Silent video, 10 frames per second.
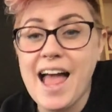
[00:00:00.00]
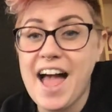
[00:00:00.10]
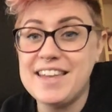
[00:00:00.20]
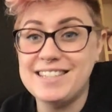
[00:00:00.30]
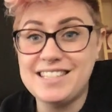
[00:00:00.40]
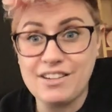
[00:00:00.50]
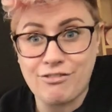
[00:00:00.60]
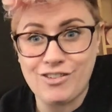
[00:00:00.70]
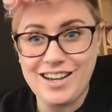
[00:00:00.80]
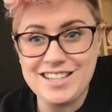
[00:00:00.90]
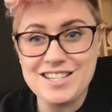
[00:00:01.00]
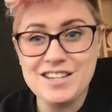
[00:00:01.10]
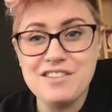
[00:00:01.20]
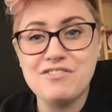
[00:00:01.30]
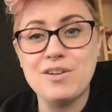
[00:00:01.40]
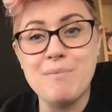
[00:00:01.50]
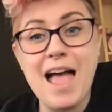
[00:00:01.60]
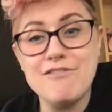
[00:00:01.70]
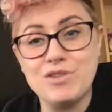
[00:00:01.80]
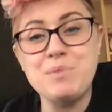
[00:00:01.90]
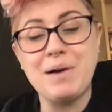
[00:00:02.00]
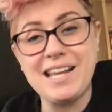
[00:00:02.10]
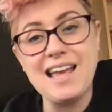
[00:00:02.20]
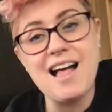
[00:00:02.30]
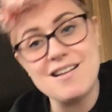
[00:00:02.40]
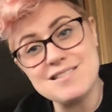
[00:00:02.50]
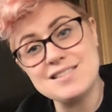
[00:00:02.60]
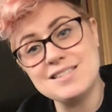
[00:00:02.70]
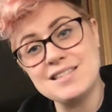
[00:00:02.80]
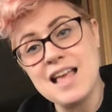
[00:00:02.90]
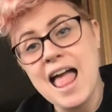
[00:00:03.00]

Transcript: and different from everybody else.